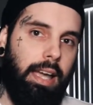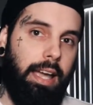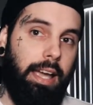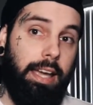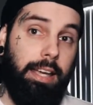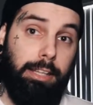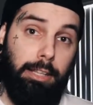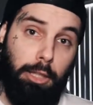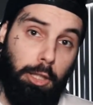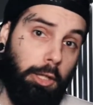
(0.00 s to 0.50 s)

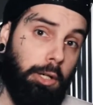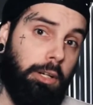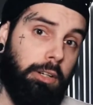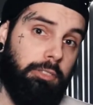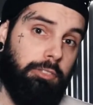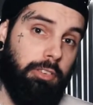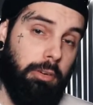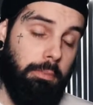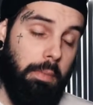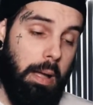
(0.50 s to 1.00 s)
and
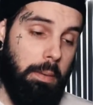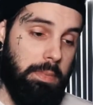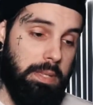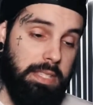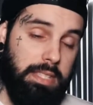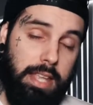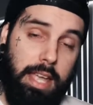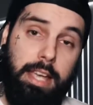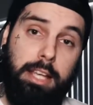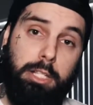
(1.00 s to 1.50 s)
learn from my
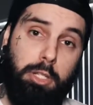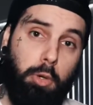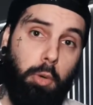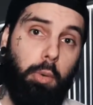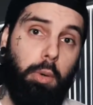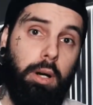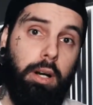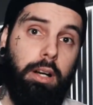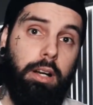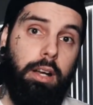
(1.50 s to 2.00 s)
mistakes,
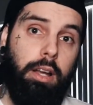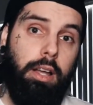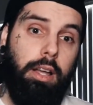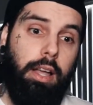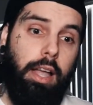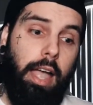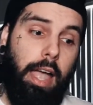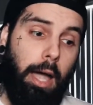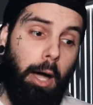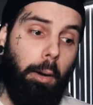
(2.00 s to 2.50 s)
or
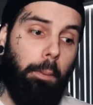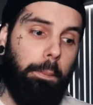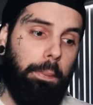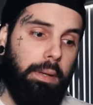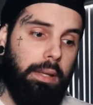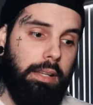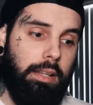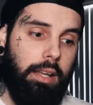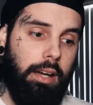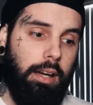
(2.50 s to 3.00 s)
help
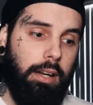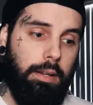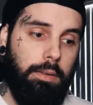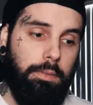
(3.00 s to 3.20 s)
and